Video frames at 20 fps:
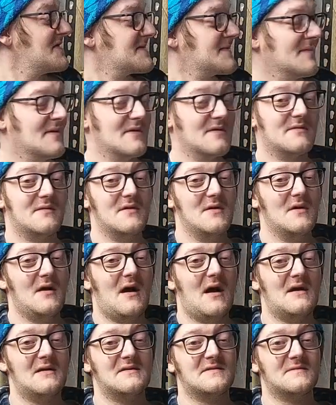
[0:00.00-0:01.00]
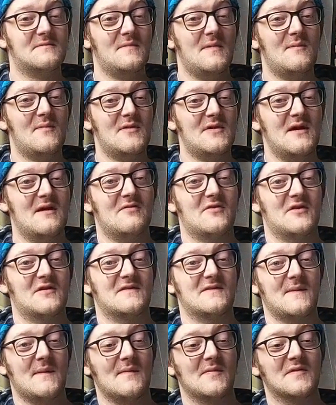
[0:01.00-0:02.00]
this one. I just remembered now that I
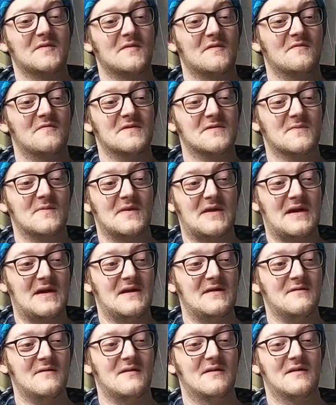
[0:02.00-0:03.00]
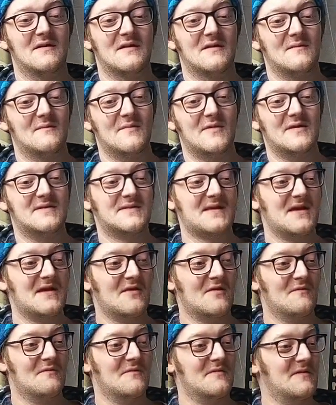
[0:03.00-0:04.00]
should probably turn this one on. It's got
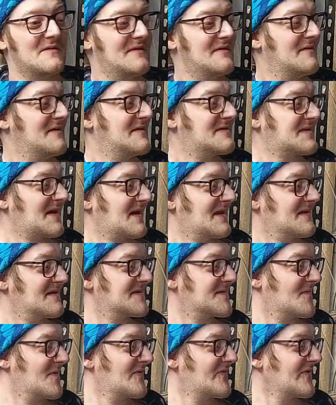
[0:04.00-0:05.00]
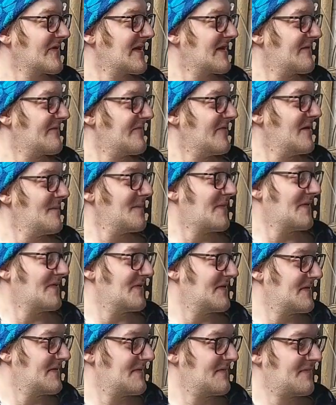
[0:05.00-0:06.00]
a switch I got to flip on
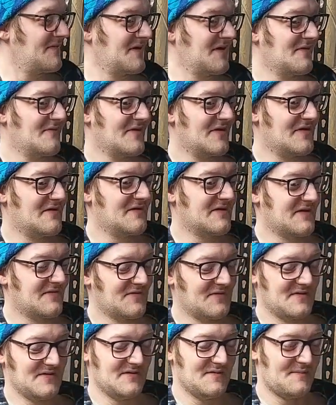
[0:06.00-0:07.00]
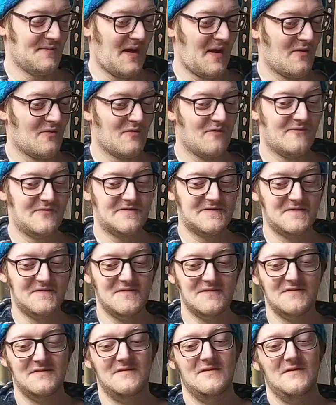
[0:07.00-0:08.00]
the thing over there to get the power over
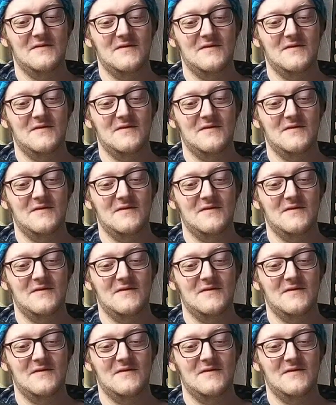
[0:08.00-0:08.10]
to it,